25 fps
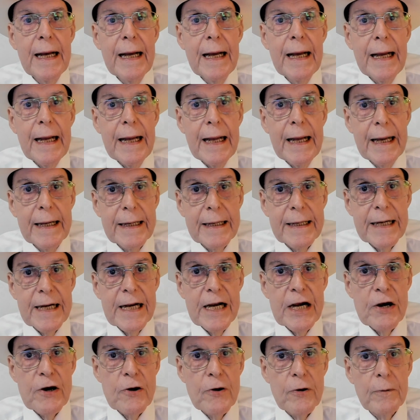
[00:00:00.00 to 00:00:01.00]
in a
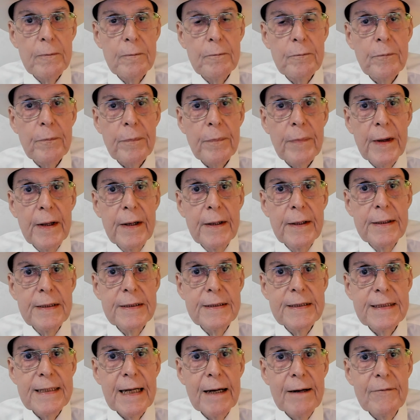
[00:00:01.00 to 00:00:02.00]
year.
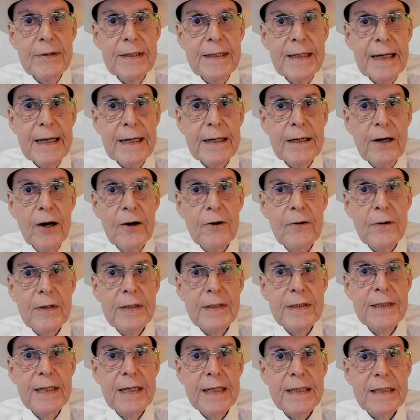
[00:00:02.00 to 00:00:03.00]

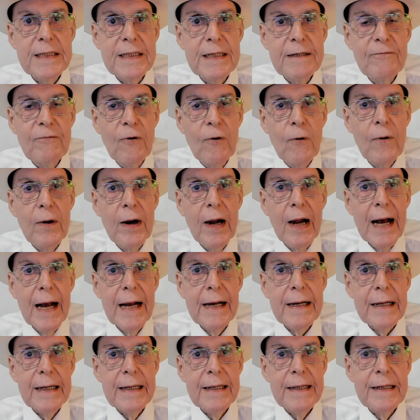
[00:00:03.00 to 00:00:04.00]
1,764
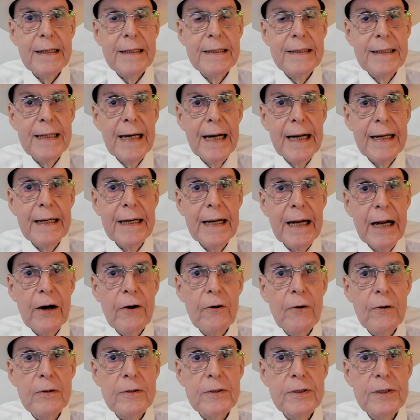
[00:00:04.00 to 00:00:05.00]
likely contain
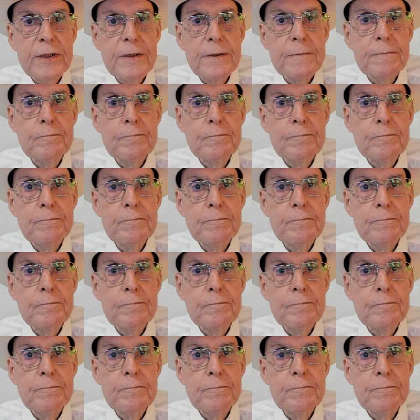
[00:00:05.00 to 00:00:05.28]
errors.